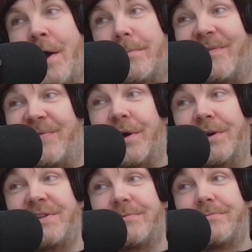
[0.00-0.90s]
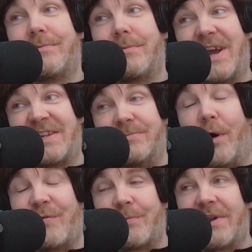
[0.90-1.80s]
But first, it's
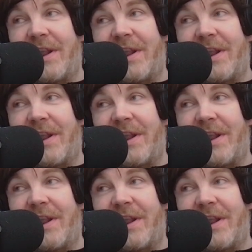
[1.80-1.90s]
more from Cliff